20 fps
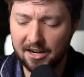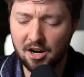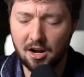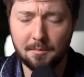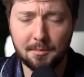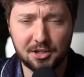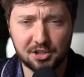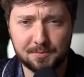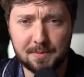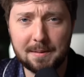I know
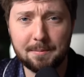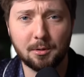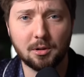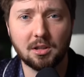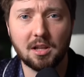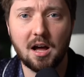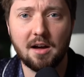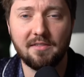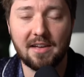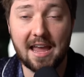how much
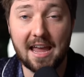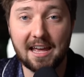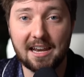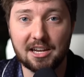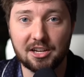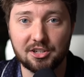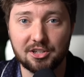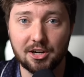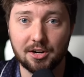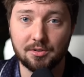people love
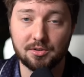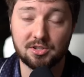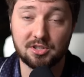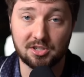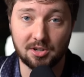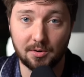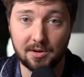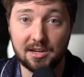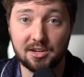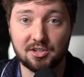anecdotes,
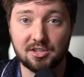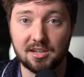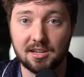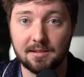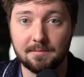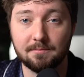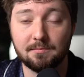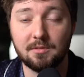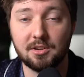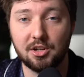so here's
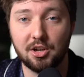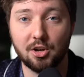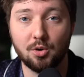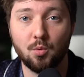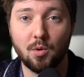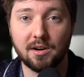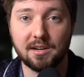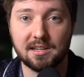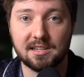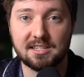a good
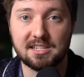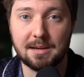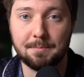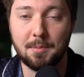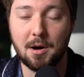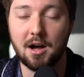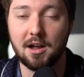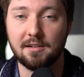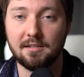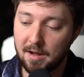one to
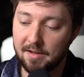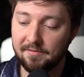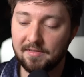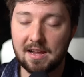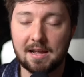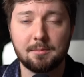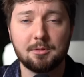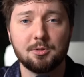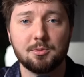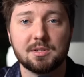sip on. My
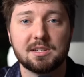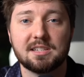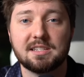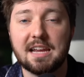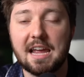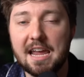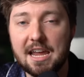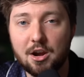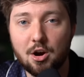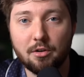family was
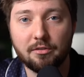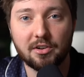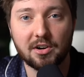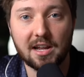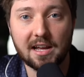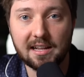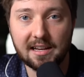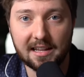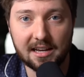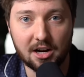staying
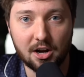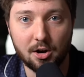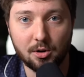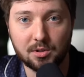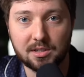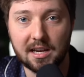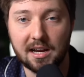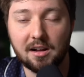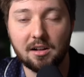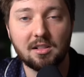overnight in a
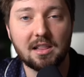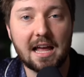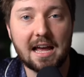hotel